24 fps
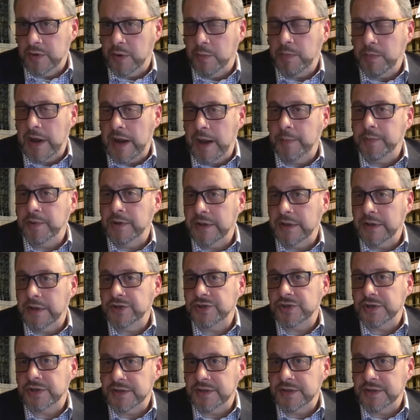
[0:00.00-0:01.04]

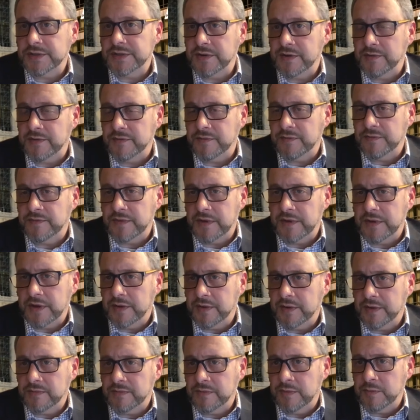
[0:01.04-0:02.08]
populations of
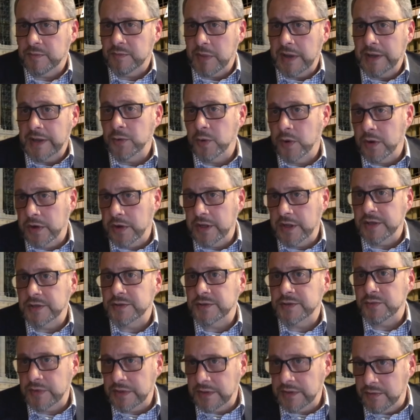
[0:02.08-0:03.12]
minorities
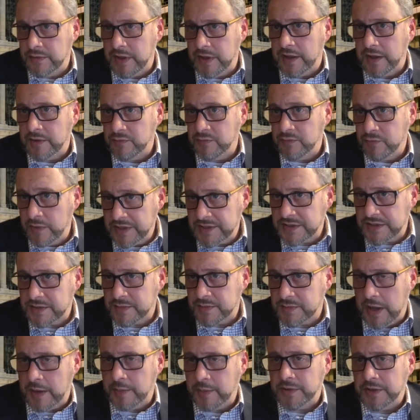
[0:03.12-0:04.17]
at risk
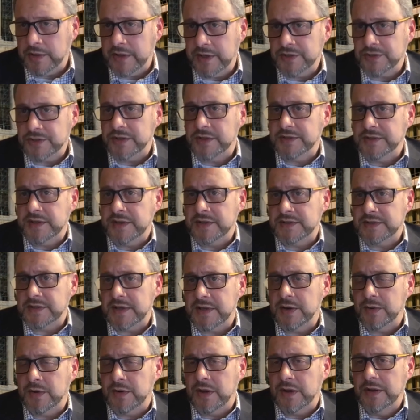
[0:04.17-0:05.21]
populations, et
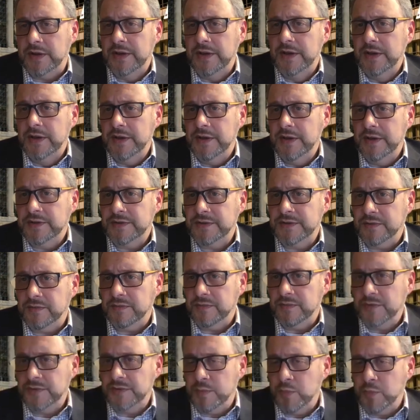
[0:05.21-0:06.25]
cetera,
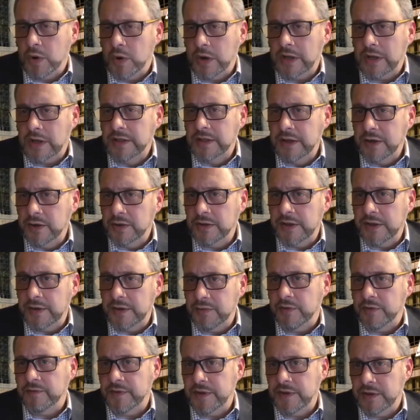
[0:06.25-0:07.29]
to more clearly
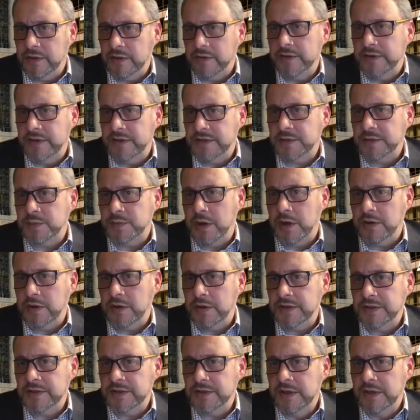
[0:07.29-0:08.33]
reveal the
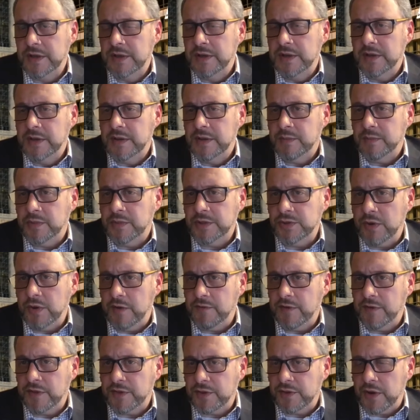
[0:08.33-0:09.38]
disparities. But do you
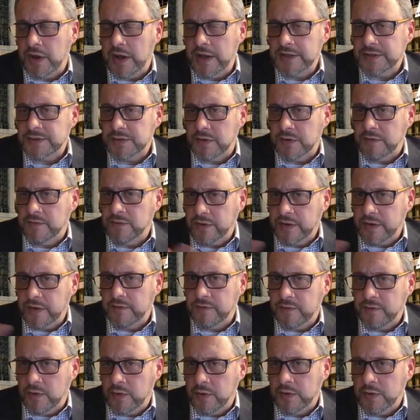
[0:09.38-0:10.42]
have a thought sort of
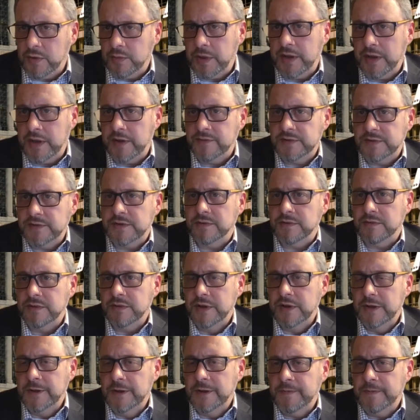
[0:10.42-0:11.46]
looking forward, Bev, to
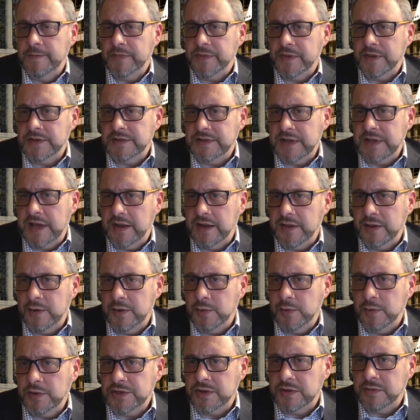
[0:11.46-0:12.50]
the data that
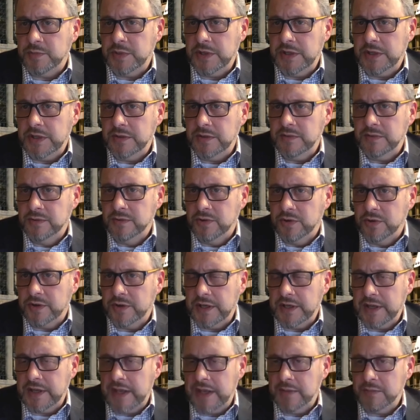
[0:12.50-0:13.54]
we should be
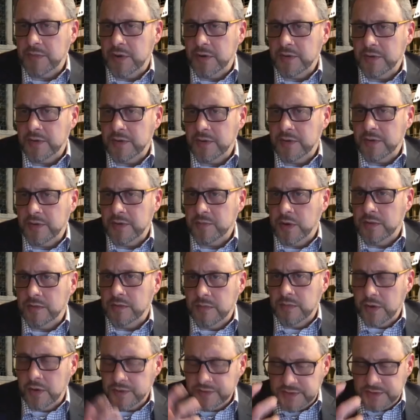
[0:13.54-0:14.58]
looking at
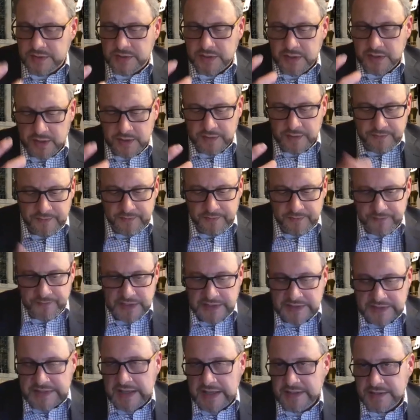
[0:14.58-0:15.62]
most
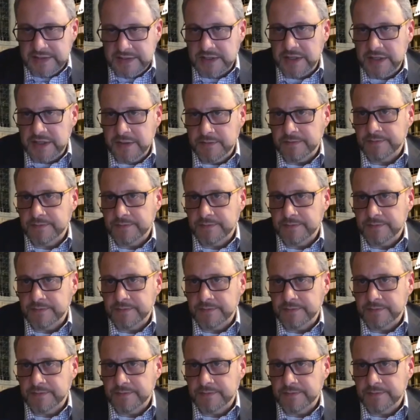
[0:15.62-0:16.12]
intensely?